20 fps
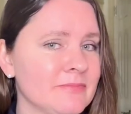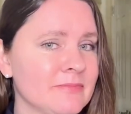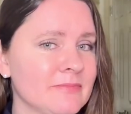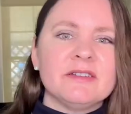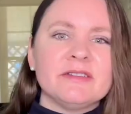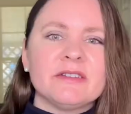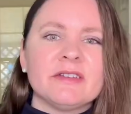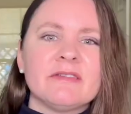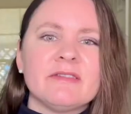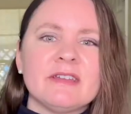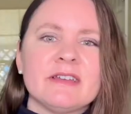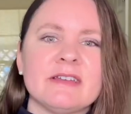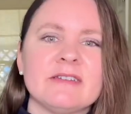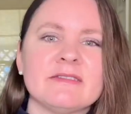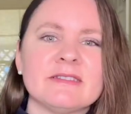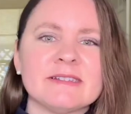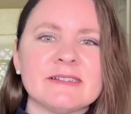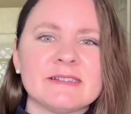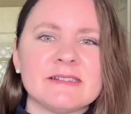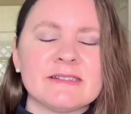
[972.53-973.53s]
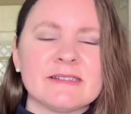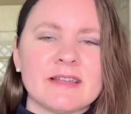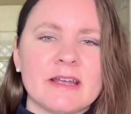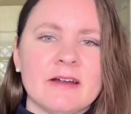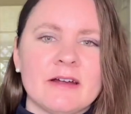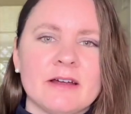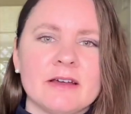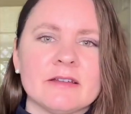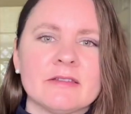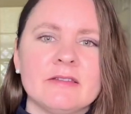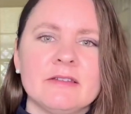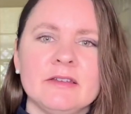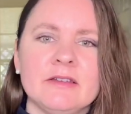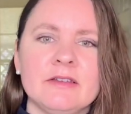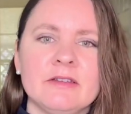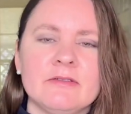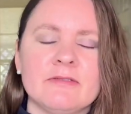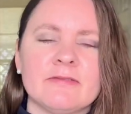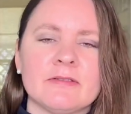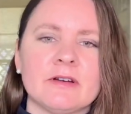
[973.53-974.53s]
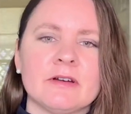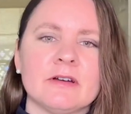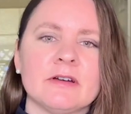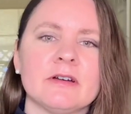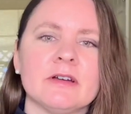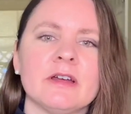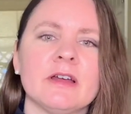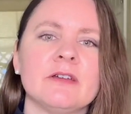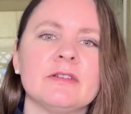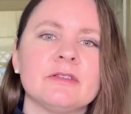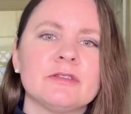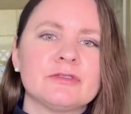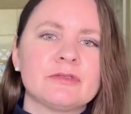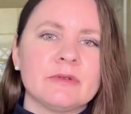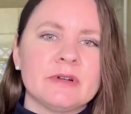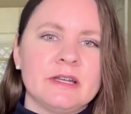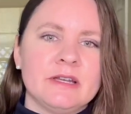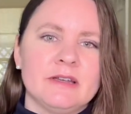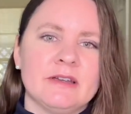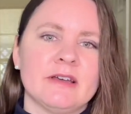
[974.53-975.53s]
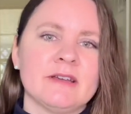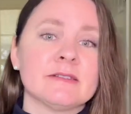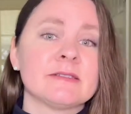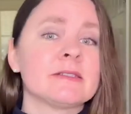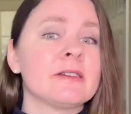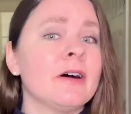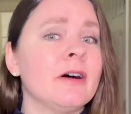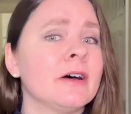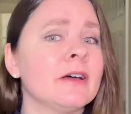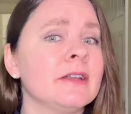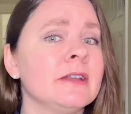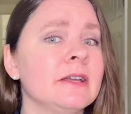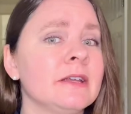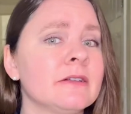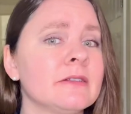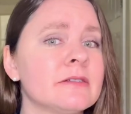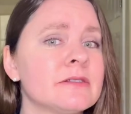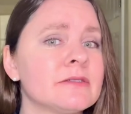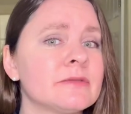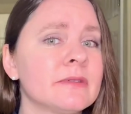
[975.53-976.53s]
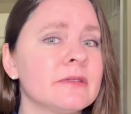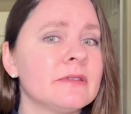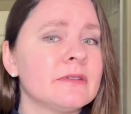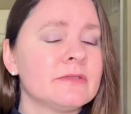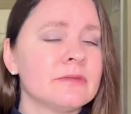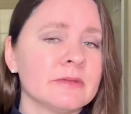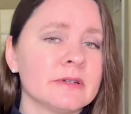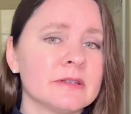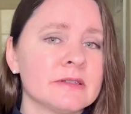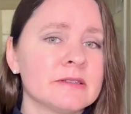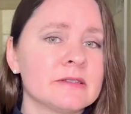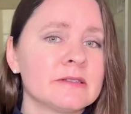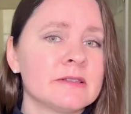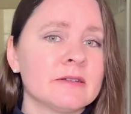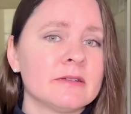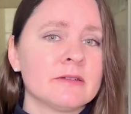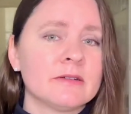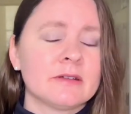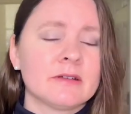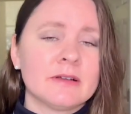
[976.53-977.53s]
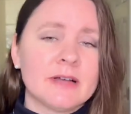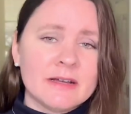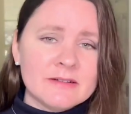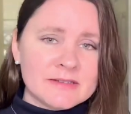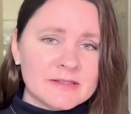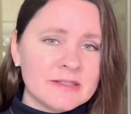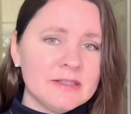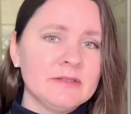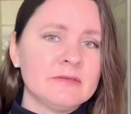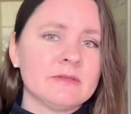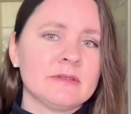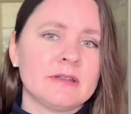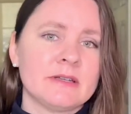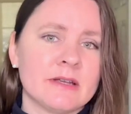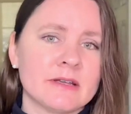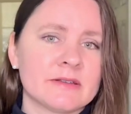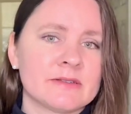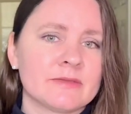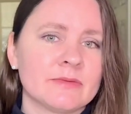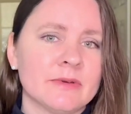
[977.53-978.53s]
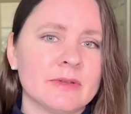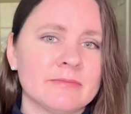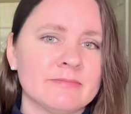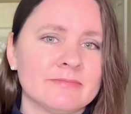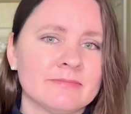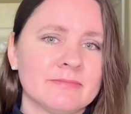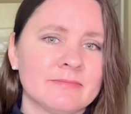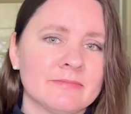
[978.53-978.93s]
Until then, this is Sarah. Thank you for joining us on English with a Twist. I'll see you in the next one.